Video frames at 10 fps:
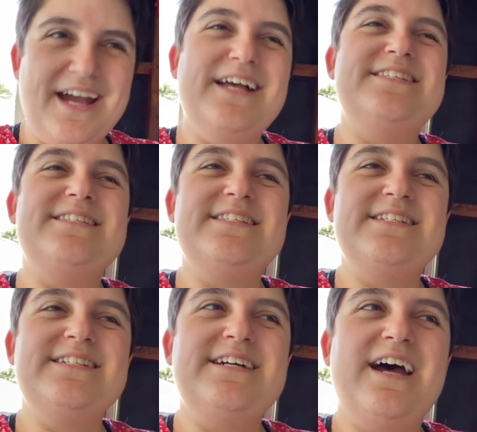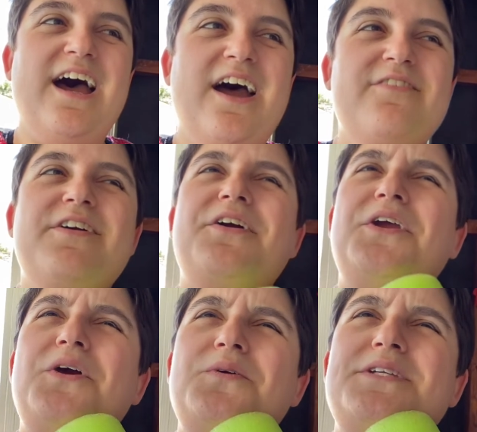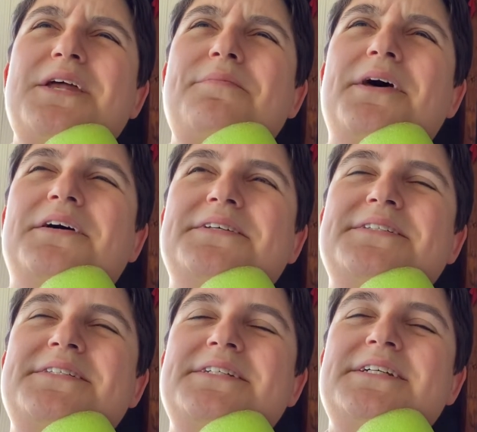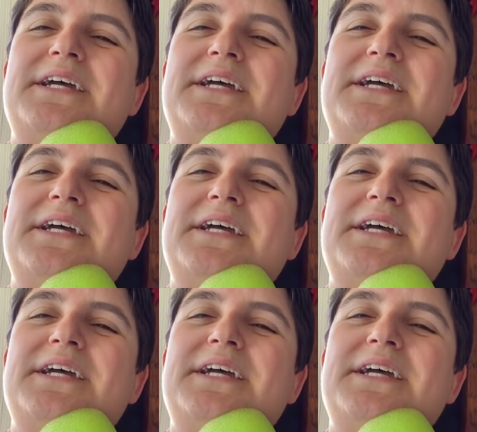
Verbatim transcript: us our very own dumbbells.